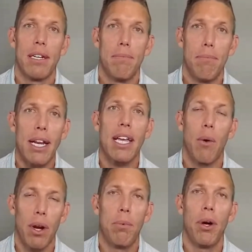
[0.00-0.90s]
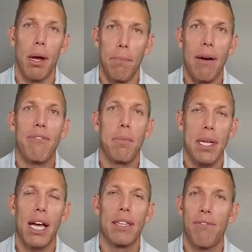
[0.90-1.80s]
money I want to put above and
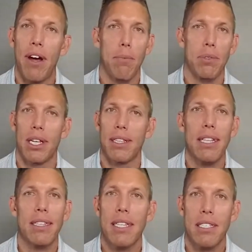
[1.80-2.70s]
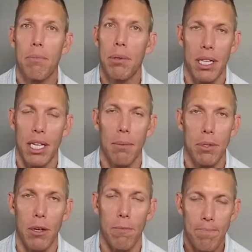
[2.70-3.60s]
beyond the 5%. That's completely up
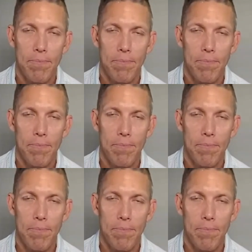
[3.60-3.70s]
to you.